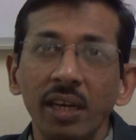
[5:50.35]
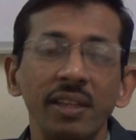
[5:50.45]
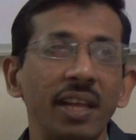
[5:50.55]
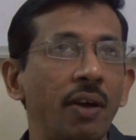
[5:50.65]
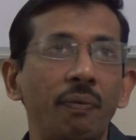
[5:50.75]

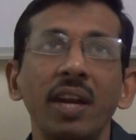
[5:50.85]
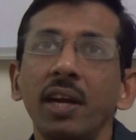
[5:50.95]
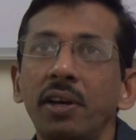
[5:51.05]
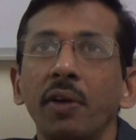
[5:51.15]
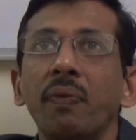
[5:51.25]
There are
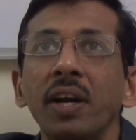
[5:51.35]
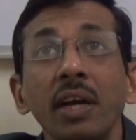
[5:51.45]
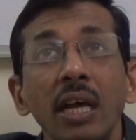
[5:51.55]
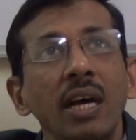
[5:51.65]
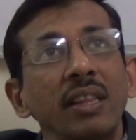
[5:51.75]
very different
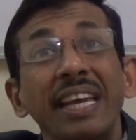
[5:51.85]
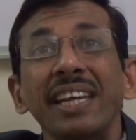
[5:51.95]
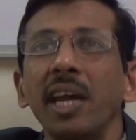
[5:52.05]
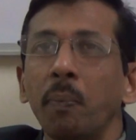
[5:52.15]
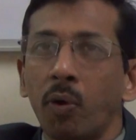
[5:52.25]

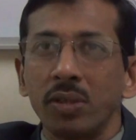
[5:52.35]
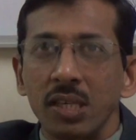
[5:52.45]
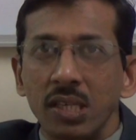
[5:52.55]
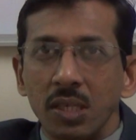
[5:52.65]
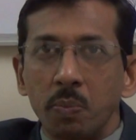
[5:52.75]
thinking
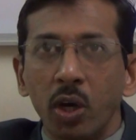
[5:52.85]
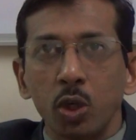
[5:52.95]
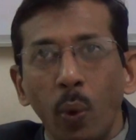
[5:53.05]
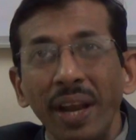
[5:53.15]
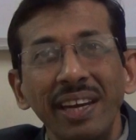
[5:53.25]
processes because
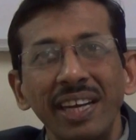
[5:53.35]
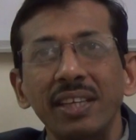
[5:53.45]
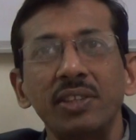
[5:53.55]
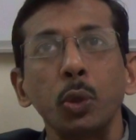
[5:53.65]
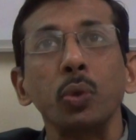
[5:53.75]
one
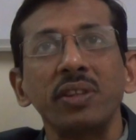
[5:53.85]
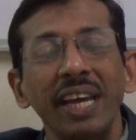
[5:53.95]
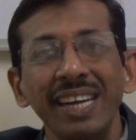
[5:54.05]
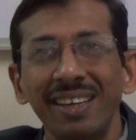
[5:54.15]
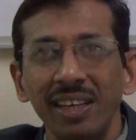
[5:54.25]
needs to
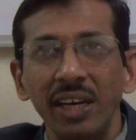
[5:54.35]
think